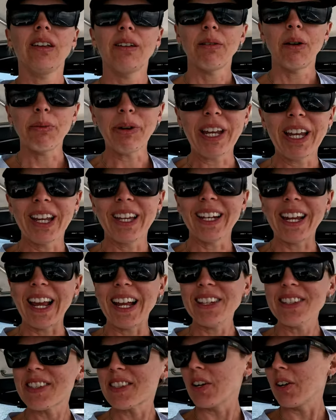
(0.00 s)
And we're here
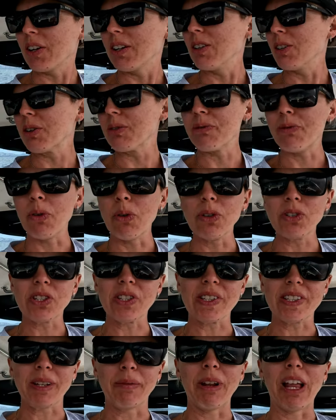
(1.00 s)
now, so looking forward
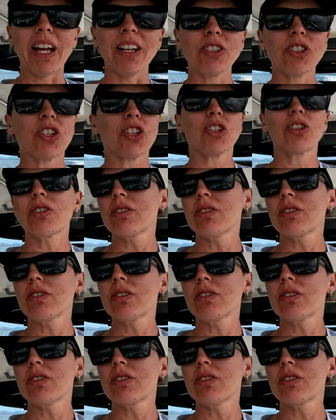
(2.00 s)
to some lunch.